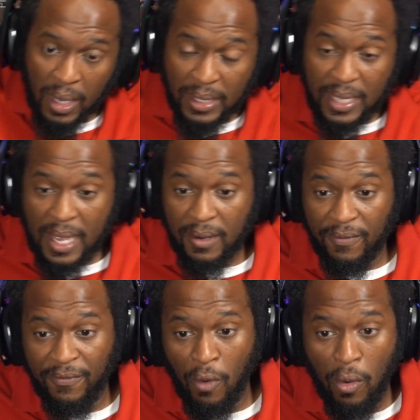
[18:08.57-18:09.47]
Is that a
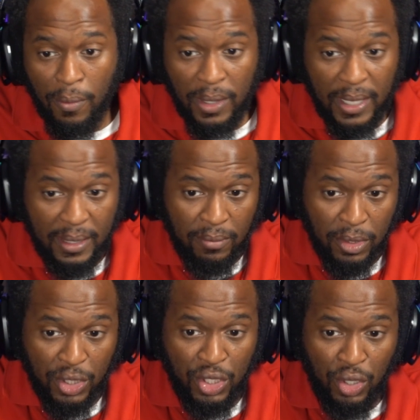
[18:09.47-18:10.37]
fully
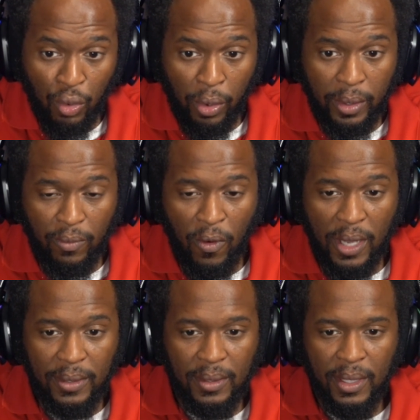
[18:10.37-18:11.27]
matured
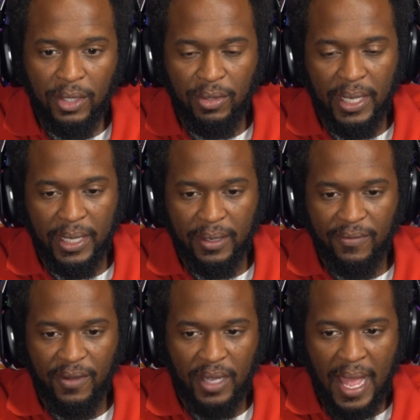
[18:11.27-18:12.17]
one? You need to get the
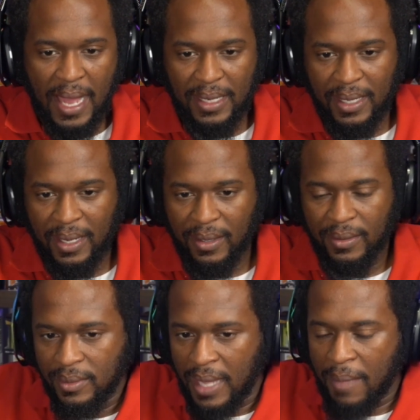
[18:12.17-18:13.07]
fuck out of there.
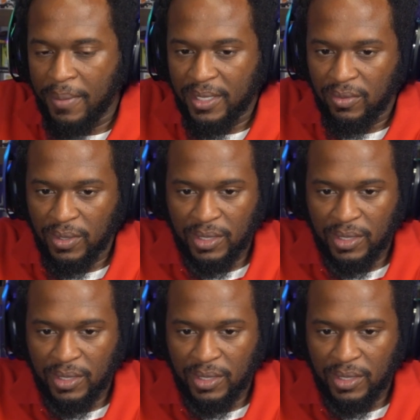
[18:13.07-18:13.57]
That bitch was